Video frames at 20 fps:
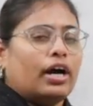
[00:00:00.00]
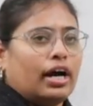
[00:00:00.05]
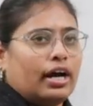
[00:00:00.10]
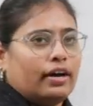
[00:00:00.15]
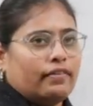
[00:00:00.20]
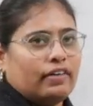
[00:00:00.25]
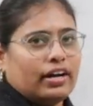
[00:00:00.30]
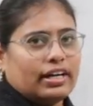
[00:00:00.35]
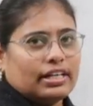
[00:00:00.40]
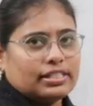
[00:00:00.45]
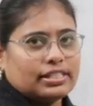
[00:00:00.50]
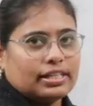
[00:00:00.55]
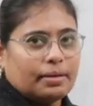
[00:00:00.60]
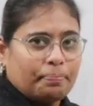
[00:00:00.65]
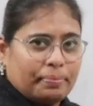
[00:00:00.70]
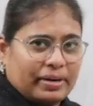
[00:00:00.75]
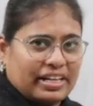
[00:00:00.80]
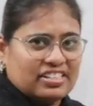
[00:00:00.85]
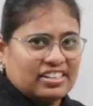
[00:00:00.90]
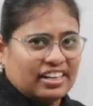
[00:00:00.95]
what is the
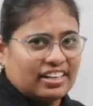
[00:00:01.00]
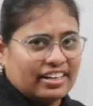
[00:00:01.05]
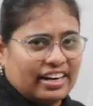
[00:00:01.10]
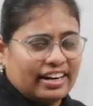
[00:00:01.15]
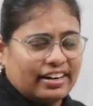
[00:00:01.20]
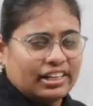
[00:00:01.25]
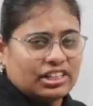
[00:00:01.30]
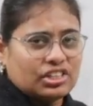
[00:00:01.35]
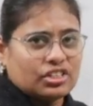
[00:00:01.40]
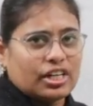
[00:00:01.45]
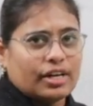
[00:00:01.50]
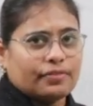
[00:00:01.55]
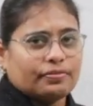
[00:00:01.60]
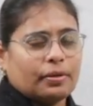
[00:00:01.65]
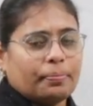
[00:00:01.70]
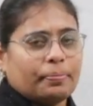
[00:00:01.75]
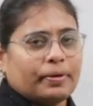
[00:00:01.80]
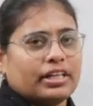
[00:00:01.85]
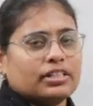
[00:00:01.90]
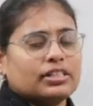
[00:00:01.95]
present condition of
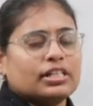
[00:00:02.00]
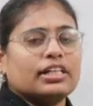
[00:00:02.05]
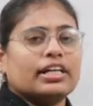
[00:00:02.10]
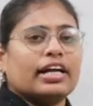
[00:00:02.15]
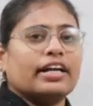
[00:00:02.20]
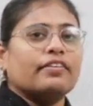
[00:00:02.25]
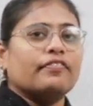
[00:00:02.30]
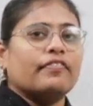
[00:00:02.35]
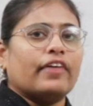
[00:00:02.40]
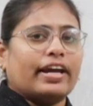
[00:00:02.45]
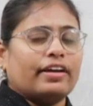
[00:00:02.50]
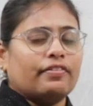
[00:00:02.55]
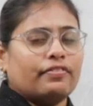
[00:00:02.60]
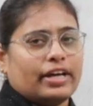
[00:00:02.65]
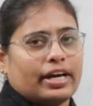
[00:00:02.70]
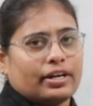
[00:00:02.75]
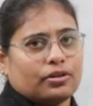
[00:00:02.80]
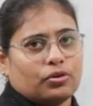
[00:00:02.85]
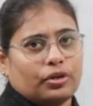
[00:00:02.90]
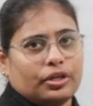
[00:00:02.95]
the patient and why we
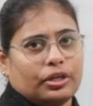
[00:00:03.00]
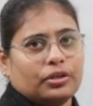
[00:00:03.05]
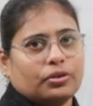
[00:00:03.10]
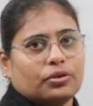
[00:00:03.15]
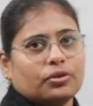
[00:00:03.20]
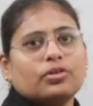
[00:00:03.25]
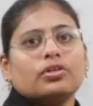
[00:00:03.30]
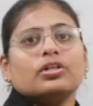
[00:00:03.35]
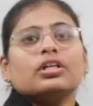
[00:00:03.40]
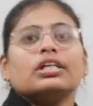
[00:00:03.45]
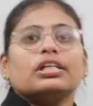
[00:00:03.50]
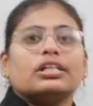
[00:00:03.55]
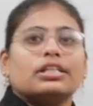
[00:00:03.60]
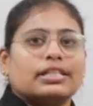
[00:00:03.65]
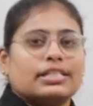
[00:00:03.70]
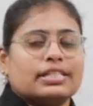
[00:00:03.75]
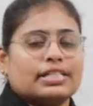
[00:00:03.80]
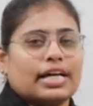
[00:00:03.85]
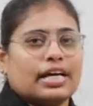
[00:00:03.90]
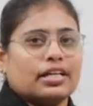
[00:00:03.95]
are going to
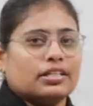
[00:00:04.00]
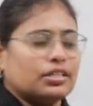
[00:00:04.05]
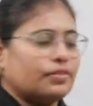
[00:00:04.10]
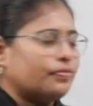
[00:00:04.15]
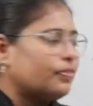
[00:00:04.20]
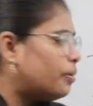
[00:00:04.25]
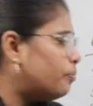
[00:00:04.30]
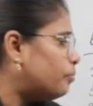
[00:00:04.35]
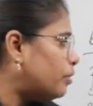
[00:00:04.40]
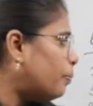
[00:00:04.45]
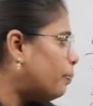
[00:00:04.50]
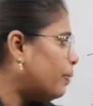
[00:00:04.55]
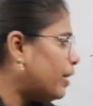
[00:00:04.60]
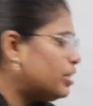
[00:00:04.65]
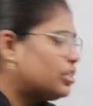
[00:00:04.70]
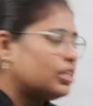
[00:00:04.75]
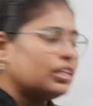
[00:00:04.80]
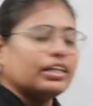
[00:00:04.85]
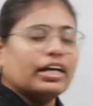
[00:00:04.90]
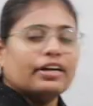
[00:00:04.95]
discharge from the
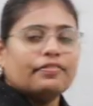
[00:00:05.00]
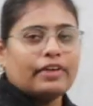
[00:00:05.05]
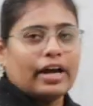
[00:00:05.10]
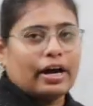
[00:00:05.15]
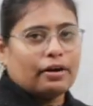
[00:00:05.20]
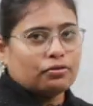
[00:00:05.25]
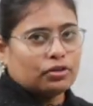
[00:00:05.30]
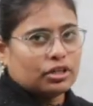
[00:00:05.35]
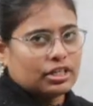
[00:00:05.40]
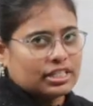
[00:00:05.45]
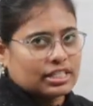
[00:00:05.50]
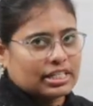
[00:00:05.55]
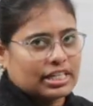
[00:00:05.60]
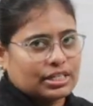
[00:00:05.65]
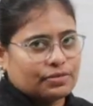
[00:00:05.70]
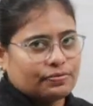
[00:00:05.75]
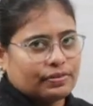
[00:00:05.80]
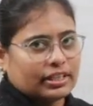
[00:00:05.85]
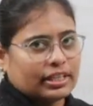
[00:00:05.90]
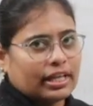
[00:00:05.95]
patient, that we have to
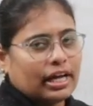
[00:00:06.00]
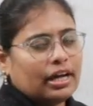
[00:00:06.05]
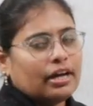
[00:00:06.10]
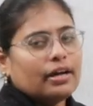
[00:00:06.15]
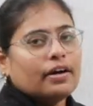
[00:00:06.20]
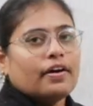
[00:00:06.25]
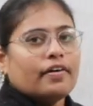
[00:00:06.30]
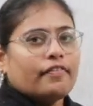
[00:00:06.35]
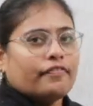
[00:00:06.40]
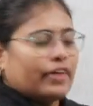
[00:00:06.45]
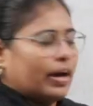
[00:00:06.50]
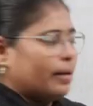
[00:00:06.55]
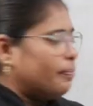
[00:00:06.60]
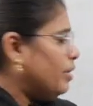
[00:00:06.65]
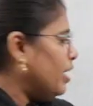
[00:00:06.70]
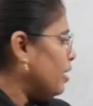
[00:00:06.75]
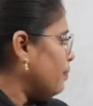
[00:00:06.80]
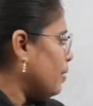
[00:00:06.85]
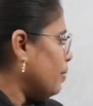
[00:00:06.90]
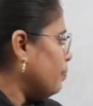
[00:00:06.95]
discuss with the
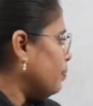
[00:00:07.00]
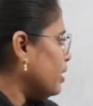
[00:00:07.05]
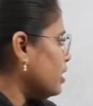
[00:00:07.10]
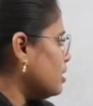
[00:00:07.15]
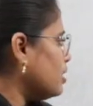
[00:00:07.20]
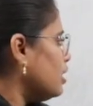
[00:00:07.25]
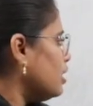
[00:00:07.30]
family members.